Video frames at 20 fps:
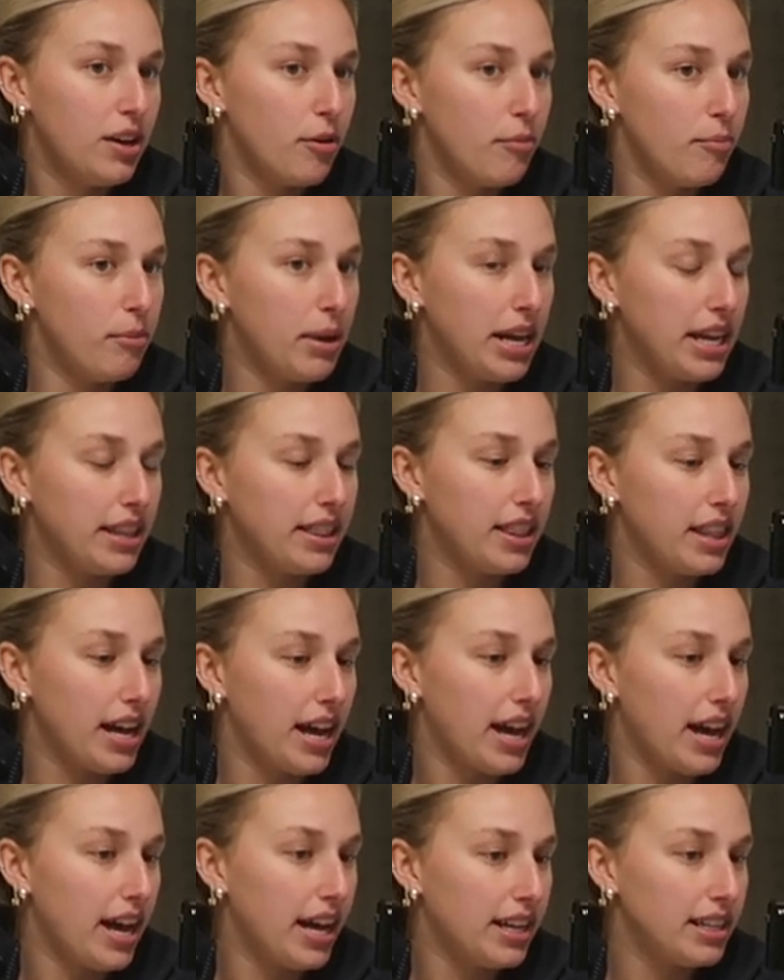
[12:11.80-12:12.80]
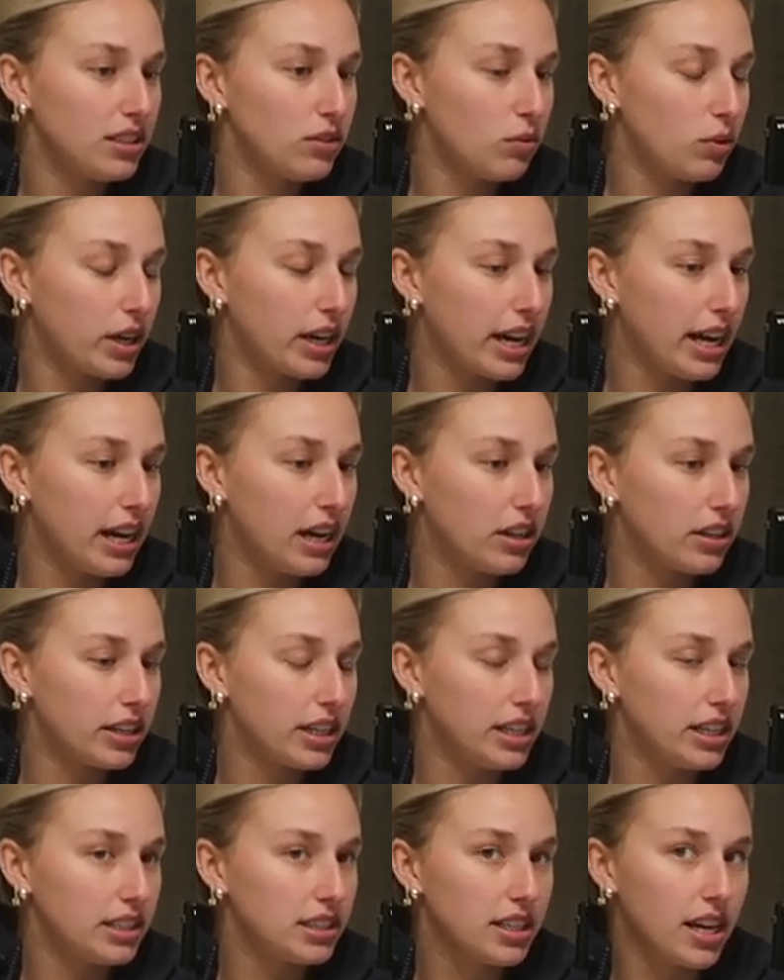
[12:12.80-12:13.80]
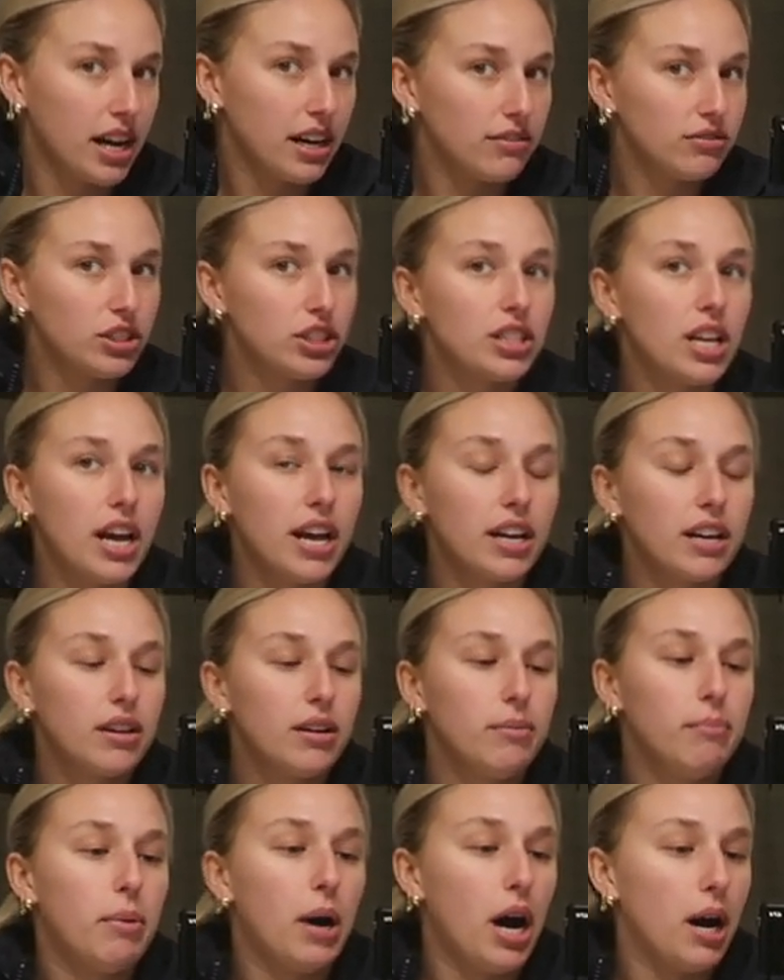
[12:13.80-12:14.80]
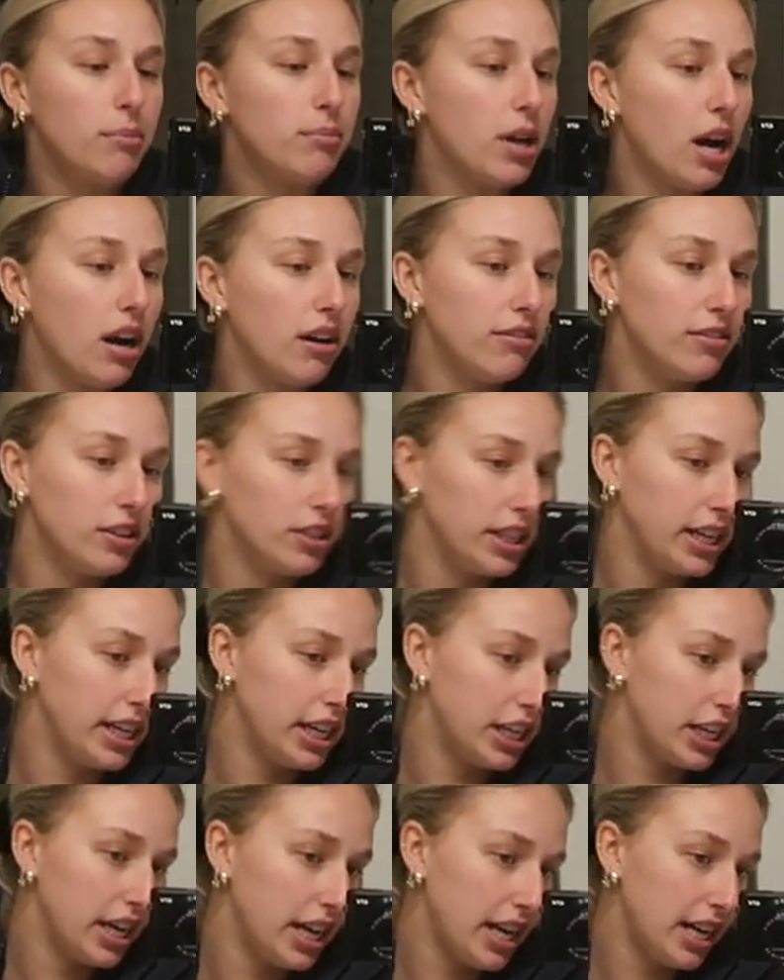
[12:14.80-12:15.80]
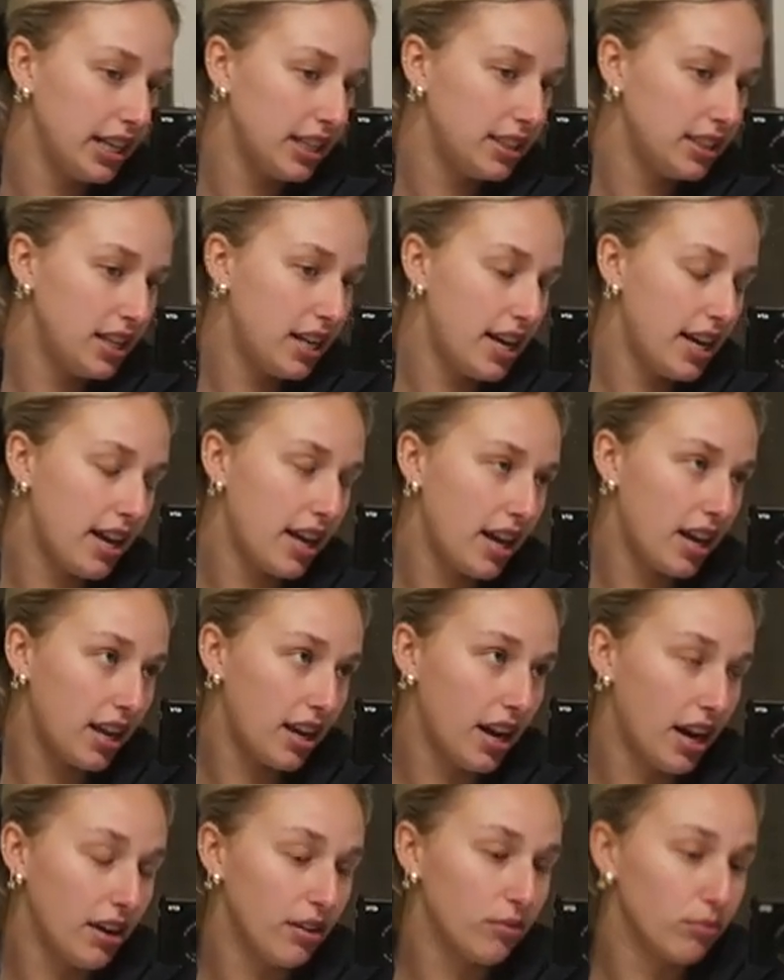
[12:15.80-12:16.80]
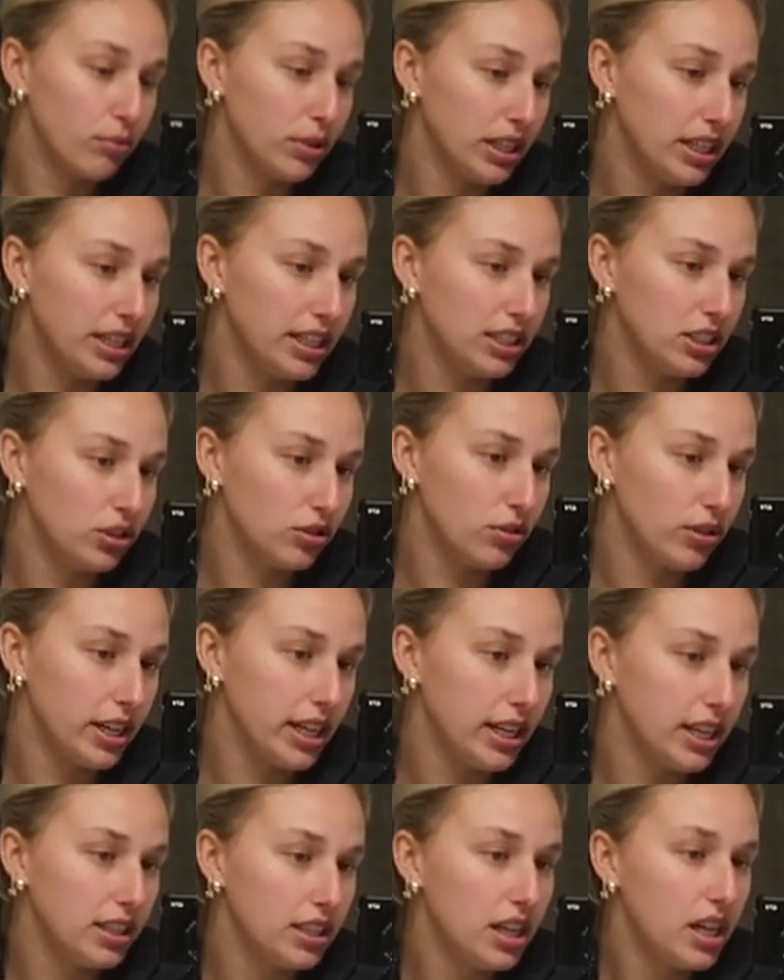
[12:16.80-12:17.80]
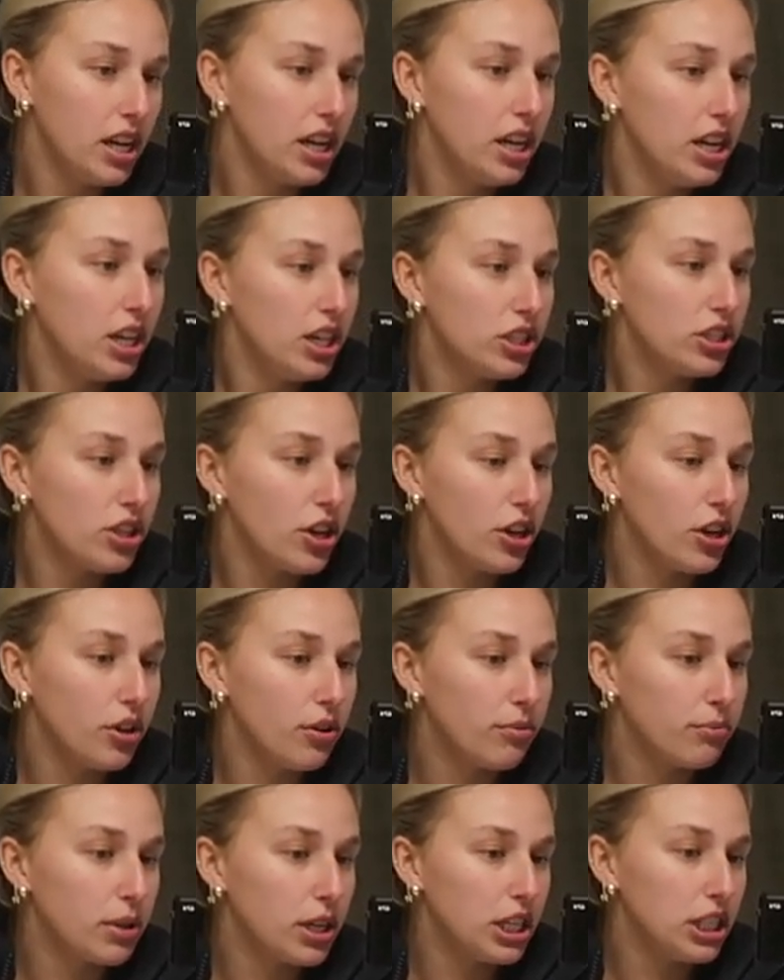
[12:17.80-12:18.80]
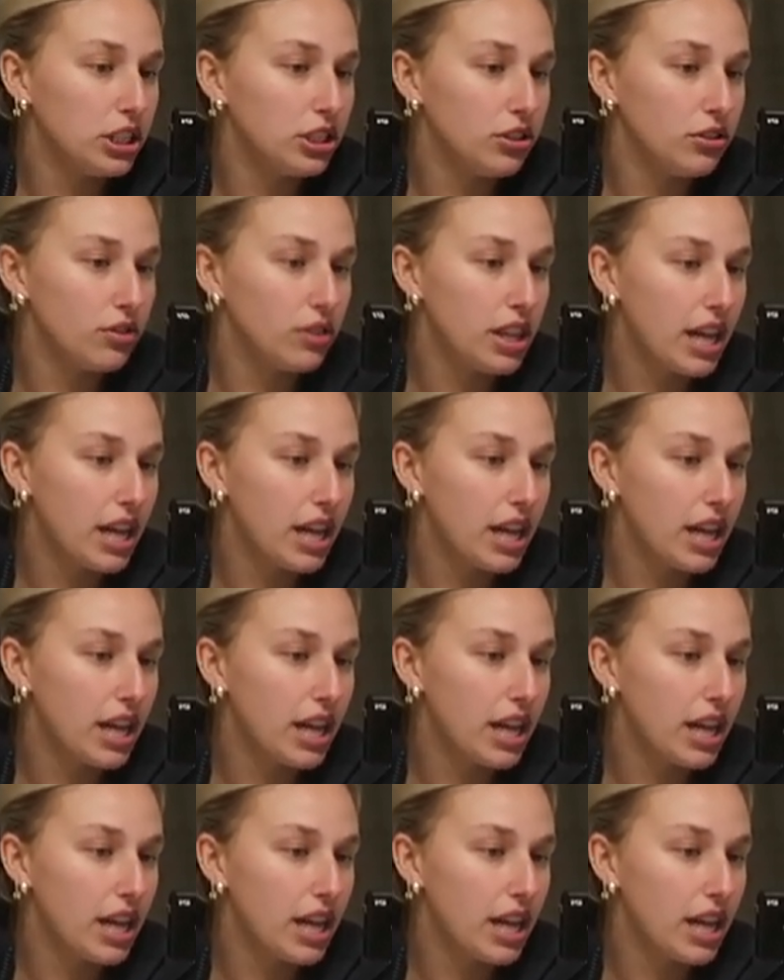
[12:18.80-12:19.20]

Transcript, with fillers: made that workout and it's kind of just like popped off on the internet and I really enjoy it. So I'm gonna do